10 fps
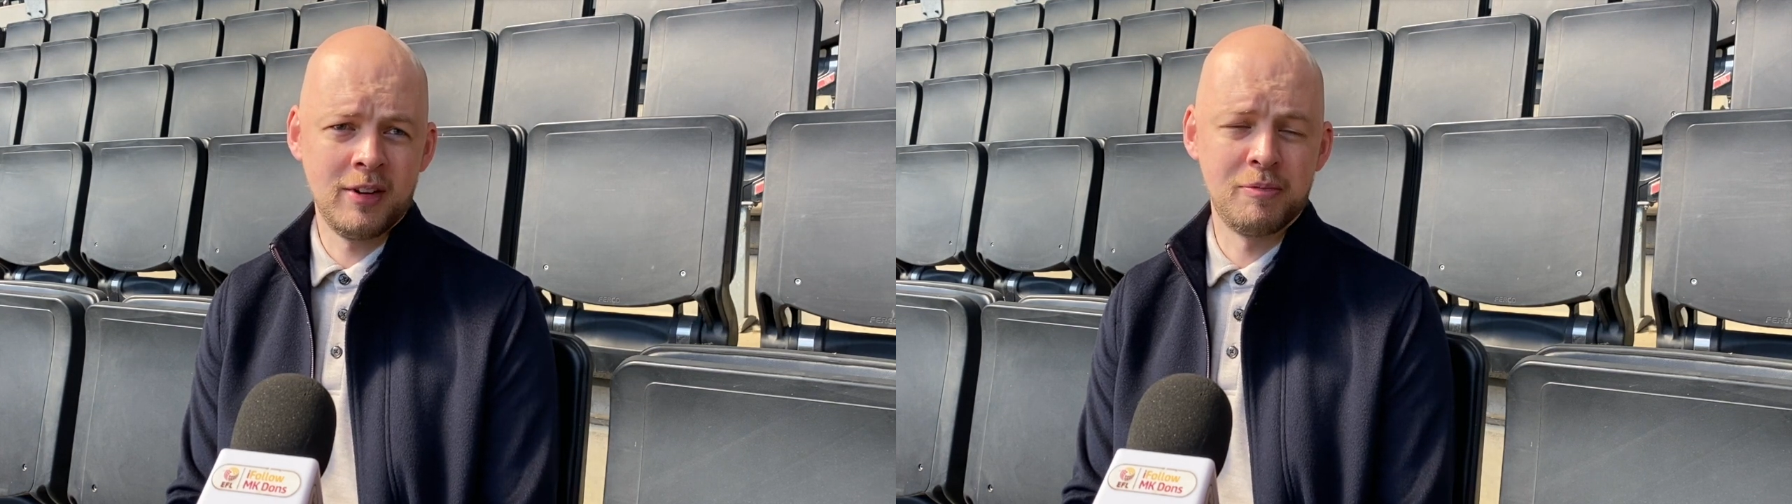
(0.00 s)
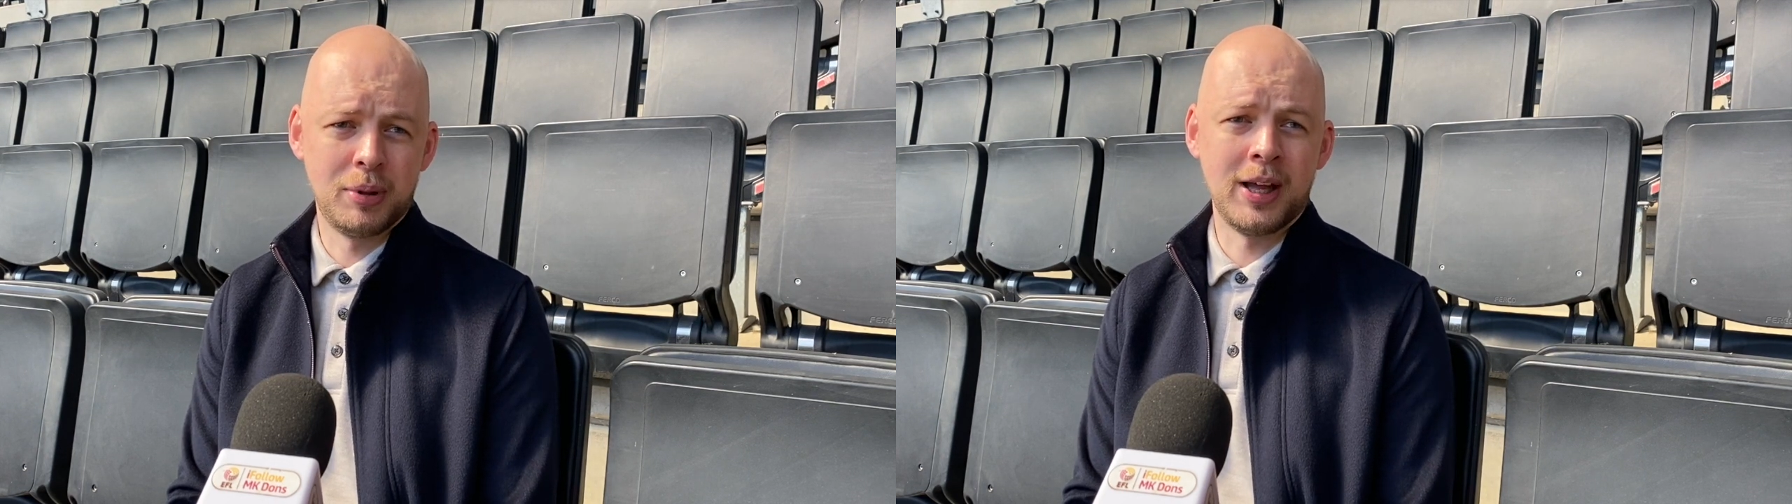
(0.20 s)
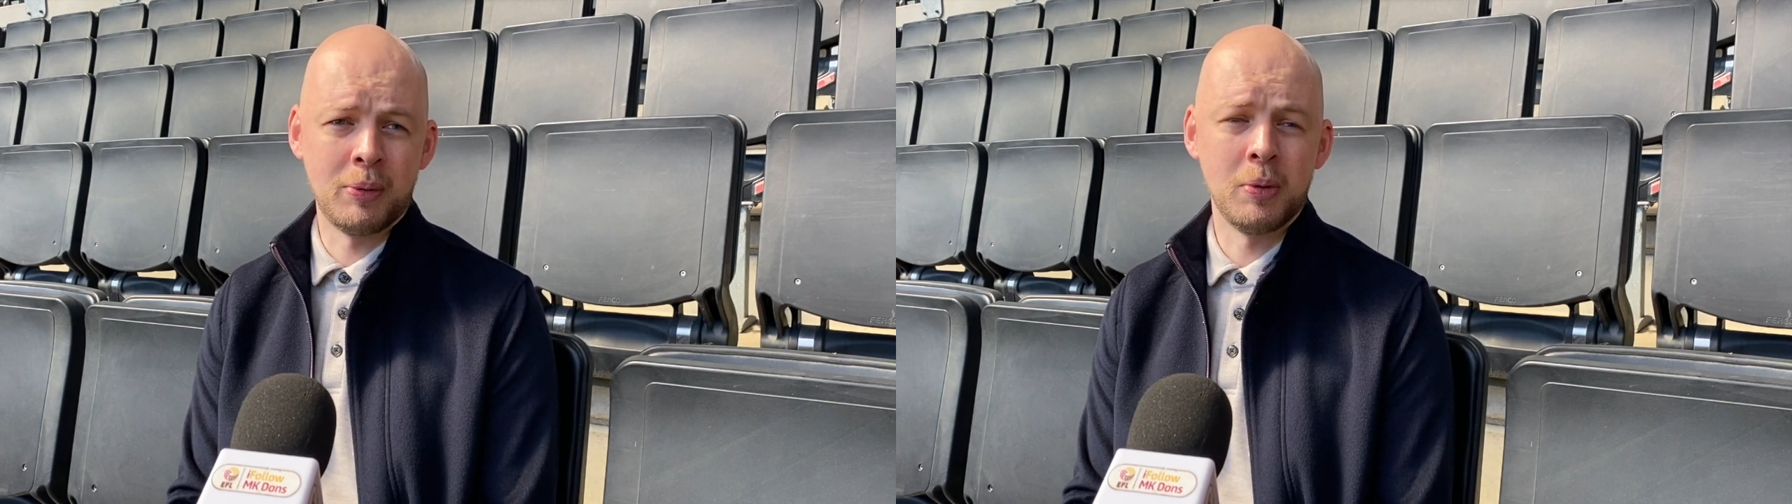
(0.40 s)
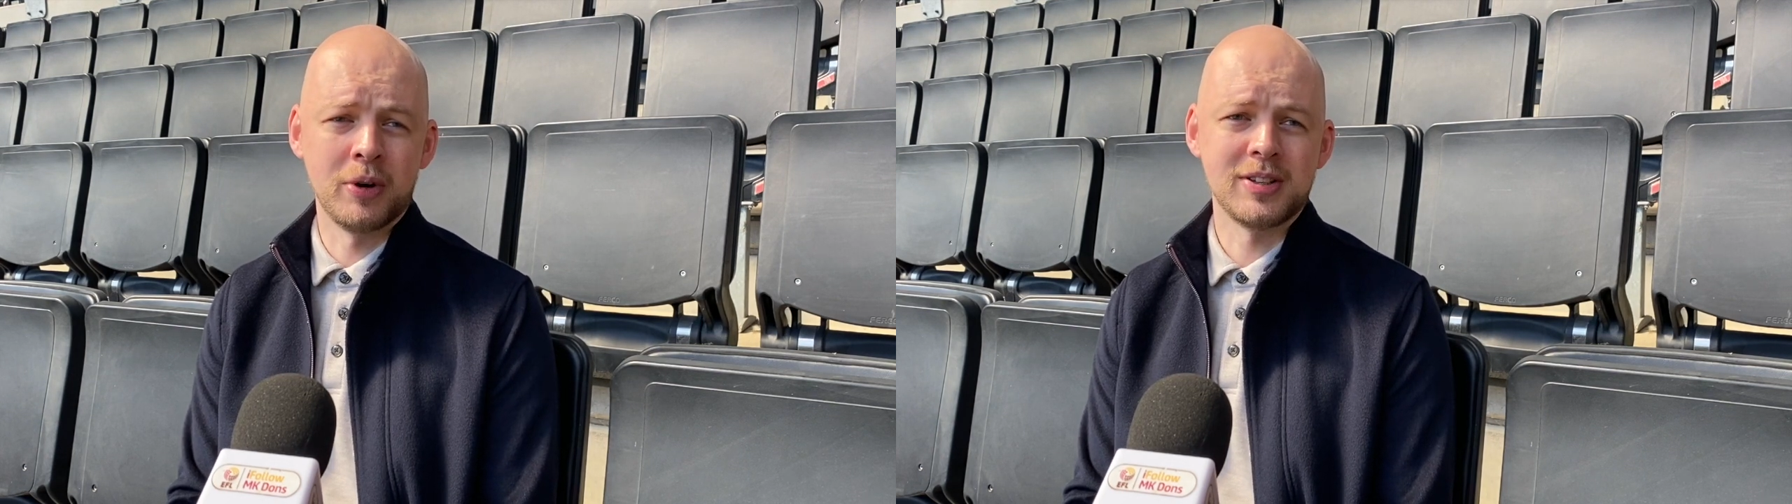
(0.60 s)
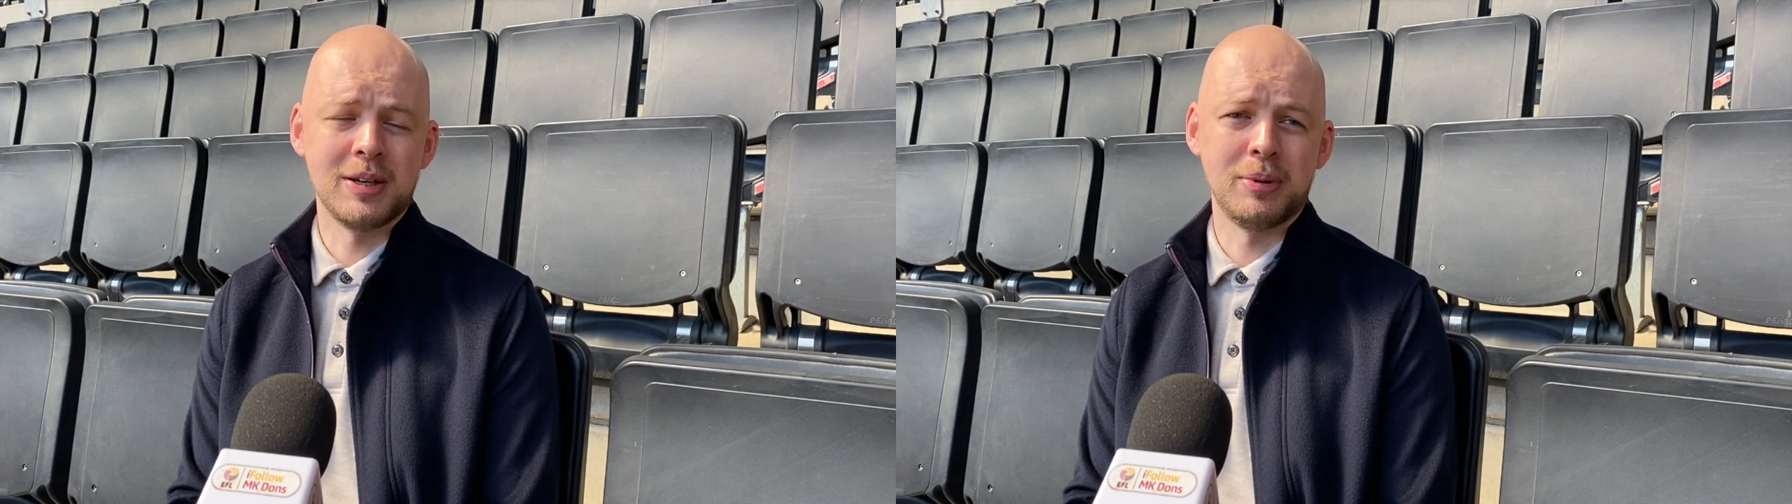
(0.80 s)
of play we
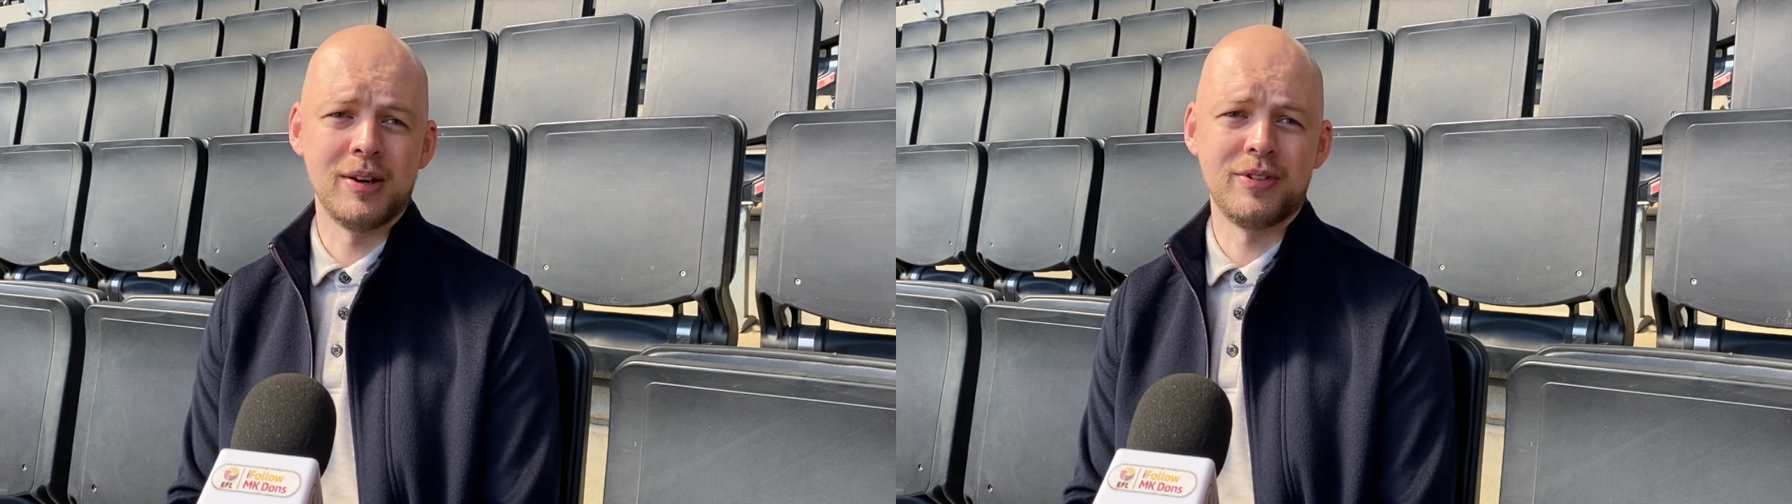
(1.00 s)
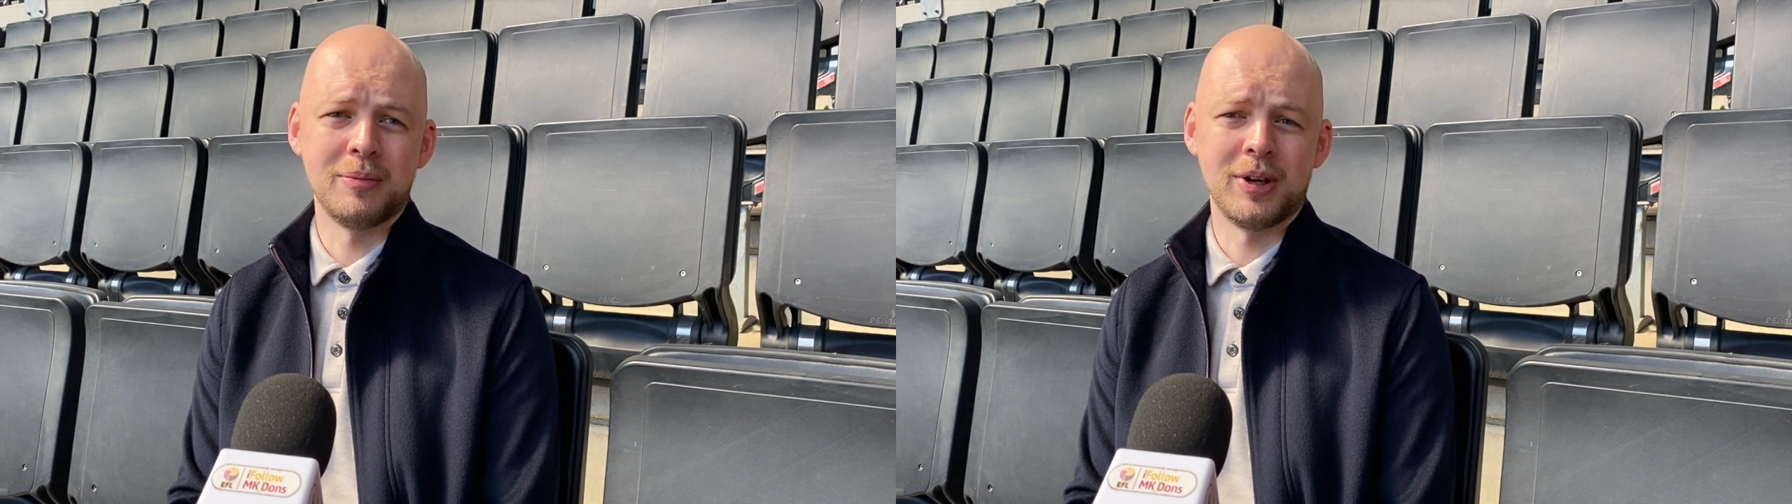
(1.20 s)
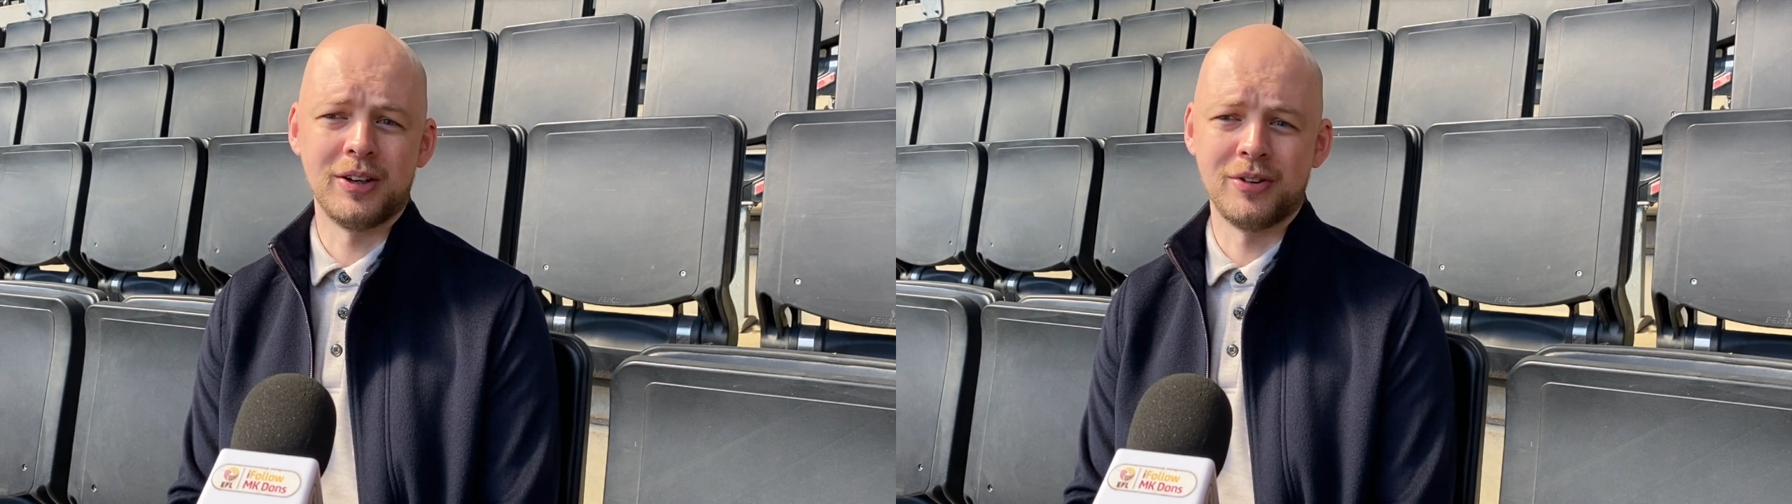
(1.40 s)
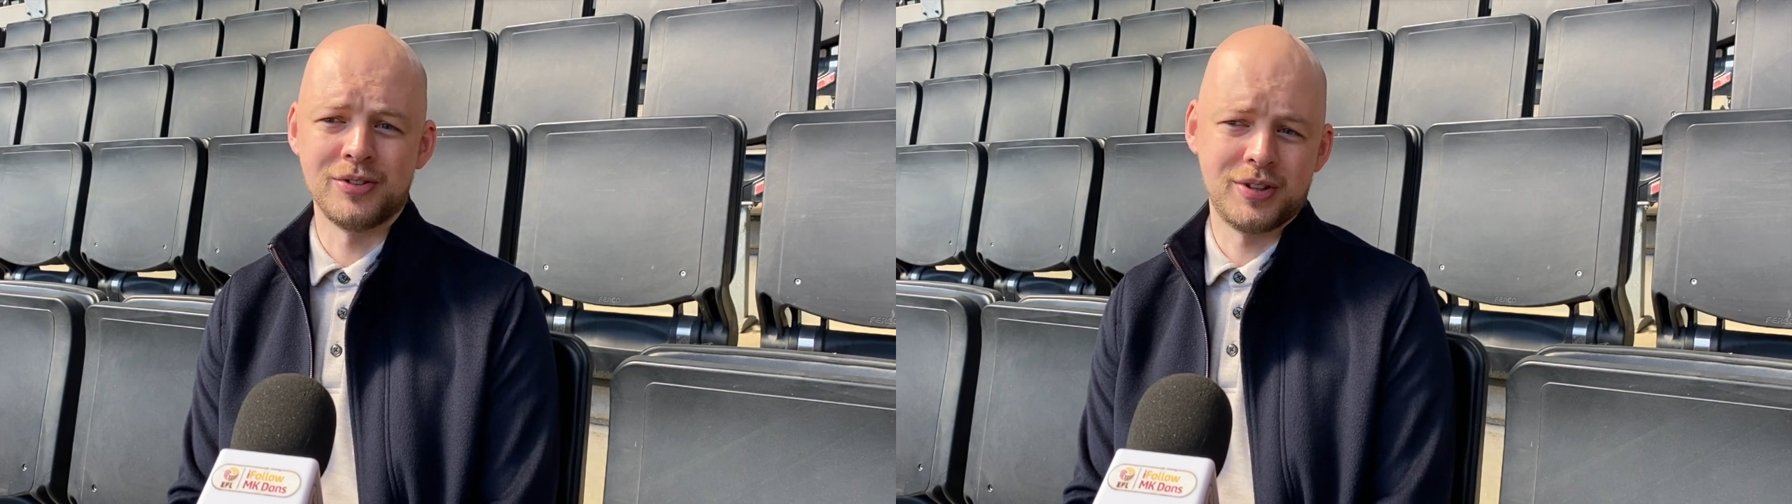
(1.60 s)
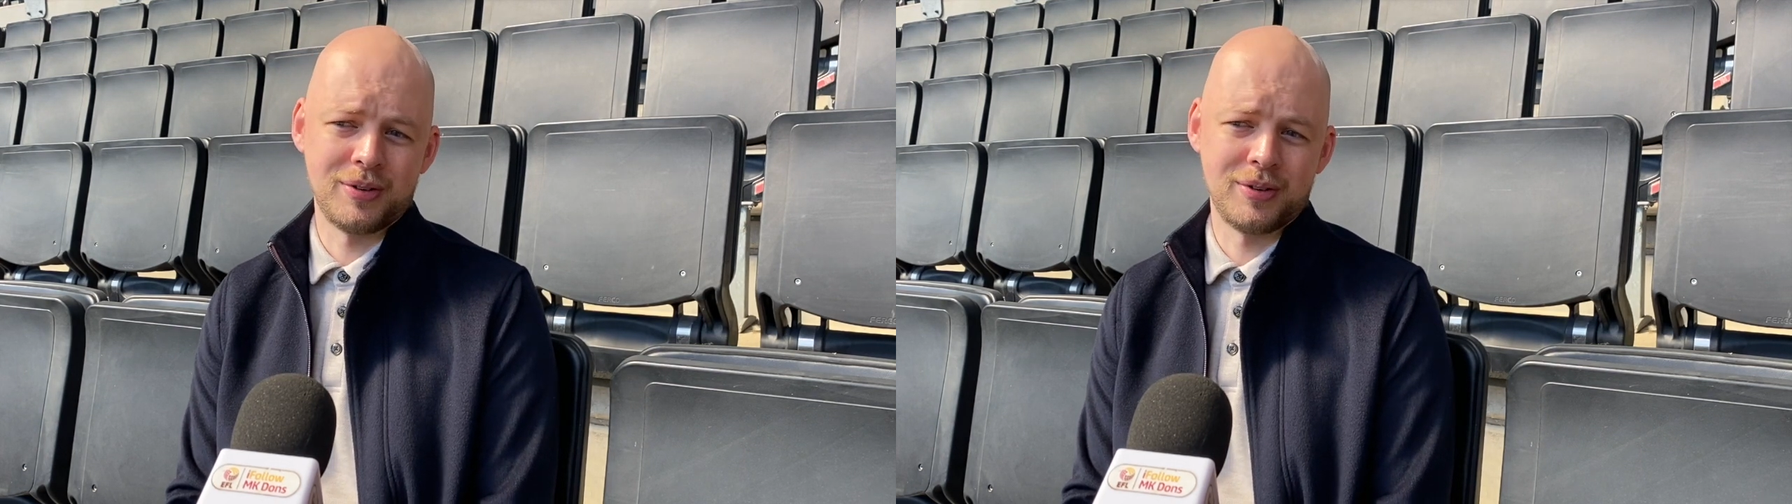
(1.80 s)
want to see playing for MK Dons.